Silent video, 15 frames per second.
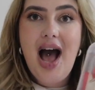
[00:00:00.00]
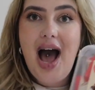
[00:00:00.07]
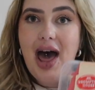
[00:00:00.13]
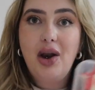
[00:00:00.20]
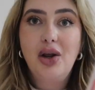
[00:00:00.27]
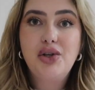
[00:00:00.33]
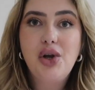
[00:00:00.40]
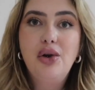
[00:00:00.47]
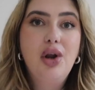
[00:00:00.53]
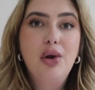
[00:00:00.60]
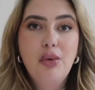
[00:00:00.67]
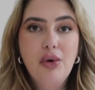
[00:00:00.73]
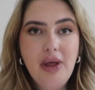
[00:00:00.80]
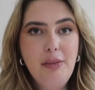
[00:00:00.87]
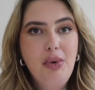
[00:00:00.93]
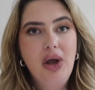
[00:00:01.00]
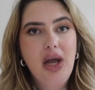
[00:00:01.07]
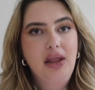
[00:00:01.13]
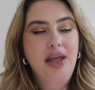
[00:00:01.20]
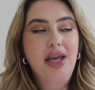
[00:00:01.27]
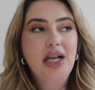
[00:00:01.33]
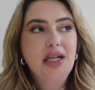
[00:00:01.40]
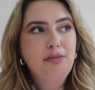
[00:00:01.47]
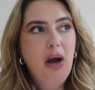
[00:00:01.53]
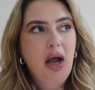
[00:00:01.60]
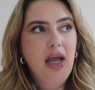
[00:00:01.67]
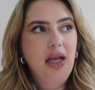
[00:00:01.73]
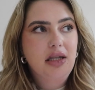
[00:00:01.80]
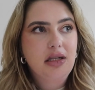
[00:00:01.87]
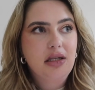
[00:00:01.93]
And I don't know what they put in these, but
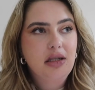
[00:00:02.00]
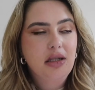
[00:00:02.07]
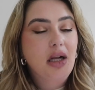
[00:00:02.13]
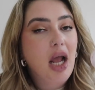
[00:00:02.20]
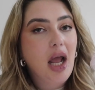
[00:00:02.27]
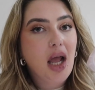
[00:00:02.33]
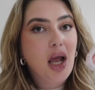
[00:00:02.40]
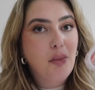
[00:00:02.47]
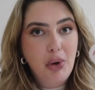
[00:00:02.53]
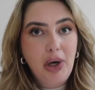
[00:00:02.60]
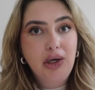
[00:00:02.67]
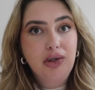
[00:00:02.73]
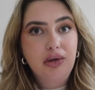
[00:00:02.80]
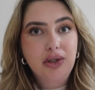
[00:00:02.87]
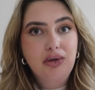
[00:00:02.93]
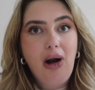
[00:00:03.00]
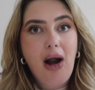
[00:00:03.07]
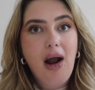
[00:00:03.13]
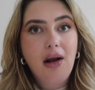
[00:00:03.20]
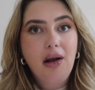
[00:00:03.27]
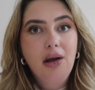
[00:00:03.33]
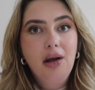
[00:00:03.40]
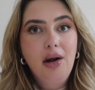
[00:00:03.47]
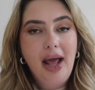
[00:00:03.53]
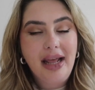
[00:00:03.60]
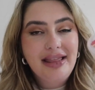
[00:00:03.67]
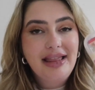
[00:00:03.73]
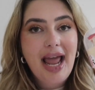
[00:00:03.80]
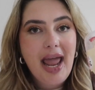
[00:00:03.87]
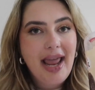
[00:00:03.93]
it's pretty sure it's crack. Like,
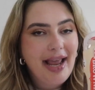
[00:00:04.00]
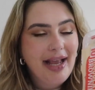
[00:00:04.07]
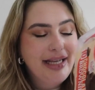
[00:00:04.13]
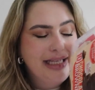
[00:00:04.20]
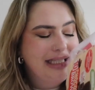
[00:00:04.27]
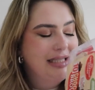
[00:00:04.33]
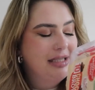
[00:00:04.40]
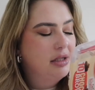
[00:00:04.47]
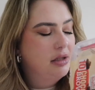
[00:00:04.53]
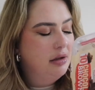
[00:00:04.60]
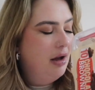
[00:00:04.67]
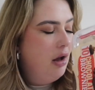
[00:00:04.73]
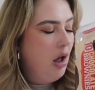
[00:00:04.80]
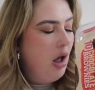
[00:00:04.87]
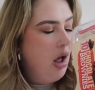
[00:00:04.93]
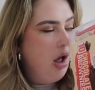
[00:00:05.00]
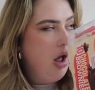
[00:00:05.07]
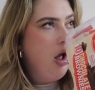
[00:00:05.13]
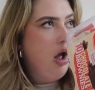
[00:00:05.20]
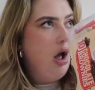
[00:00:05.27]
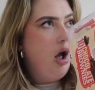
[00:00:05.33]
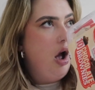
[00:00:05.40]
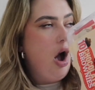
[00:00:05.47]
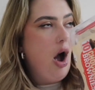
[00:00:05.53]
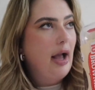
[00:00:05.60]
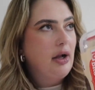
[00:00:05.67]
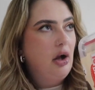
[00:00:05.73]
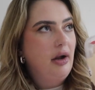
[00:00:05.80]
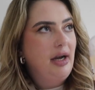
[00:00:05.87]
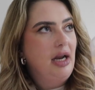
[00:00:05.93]
it's... I
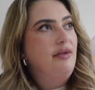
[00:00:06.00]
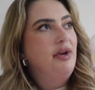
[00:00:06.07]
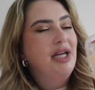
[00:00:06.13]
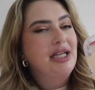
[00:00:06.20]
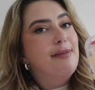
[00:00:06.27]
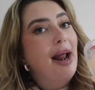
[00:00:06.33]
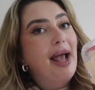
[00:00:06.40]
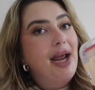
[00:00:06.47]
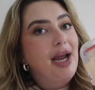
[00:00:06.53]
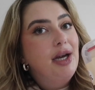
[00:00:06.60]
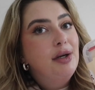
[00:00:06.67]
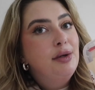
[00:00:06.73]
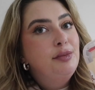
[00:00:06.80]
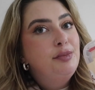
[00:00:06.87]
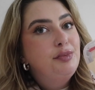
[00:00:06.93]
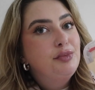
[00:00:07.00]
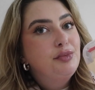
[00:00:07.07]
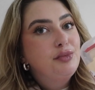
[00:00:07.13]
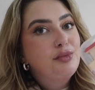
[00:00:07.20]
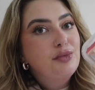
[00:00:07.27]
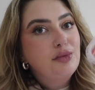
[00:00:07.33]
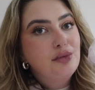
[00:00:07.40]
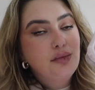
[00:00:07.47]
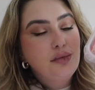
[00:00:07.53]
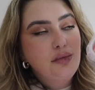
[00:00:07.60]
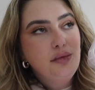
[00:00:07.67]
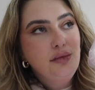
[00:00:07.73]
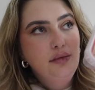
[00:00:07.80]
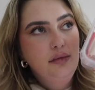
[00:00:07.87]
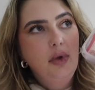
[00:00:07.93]
can't even explain
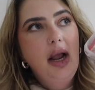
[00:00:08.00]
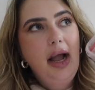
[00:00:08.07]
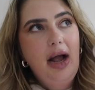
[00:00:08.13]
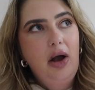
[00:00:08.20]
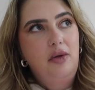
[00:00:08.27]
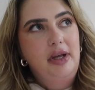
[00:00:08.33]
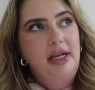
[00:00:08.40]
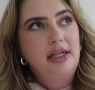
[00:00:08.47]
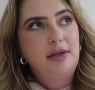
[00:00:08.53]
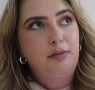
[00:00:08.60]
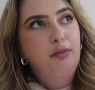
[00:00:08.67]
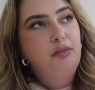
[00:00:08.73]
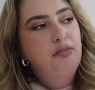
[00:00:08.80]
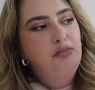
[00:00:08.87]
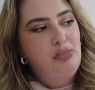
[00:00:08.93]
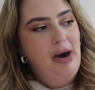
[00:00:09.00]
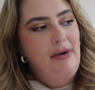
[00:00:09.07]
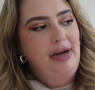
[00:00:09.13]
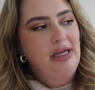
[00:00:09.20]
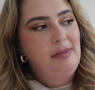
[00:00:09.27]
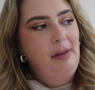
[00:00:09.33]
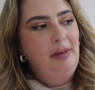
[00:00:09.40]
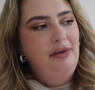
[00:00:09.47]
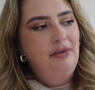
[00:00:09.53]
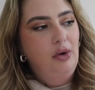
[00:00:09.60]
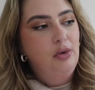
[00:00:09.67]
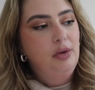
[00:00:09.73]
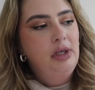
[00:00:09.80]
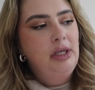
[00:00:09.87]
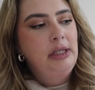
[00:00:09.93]
how these brownies make me
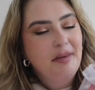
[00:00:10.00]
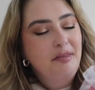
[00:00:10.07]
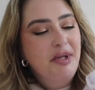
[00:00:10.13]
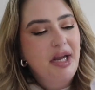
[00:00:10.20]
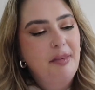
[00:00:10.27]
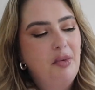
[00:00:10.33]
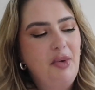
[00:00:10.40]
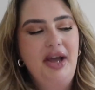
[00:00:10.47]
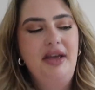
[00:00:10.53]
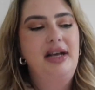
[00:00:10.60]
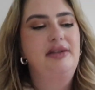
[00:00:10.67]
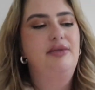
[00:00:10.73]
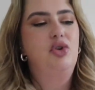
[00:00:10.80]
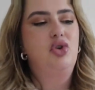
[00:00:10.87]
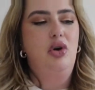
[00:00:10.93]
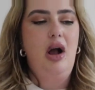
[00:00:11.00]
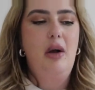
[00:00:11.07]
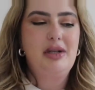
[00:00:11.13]
feel. Some type of way, that's for sure.